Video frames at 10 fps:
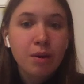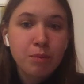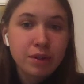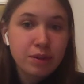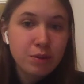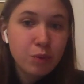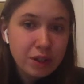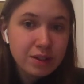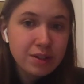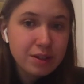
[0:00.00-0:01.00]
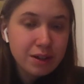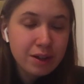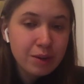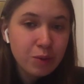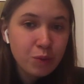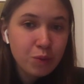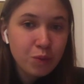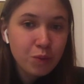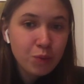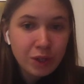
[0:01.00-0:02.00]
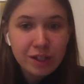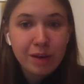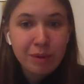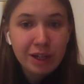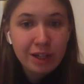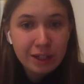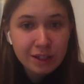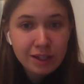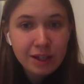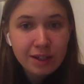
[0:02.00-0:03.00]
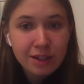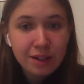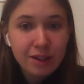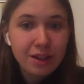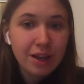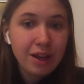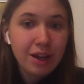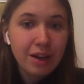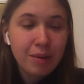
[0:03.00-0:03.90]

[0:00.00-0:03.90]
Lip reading: But once a company needs it, the